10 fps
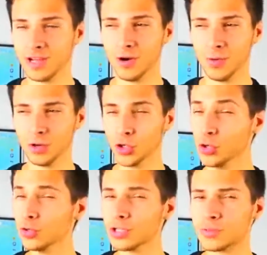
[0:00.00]
I know
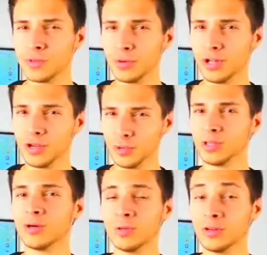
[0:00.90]
Google has been pretty good
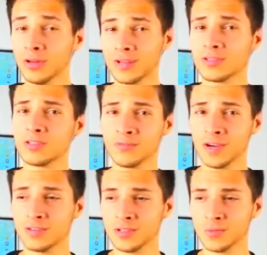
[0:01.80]
with that with their Nexus
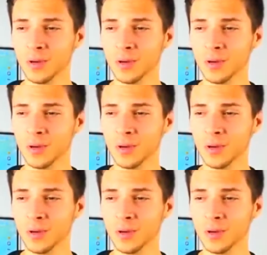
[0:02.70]
devices,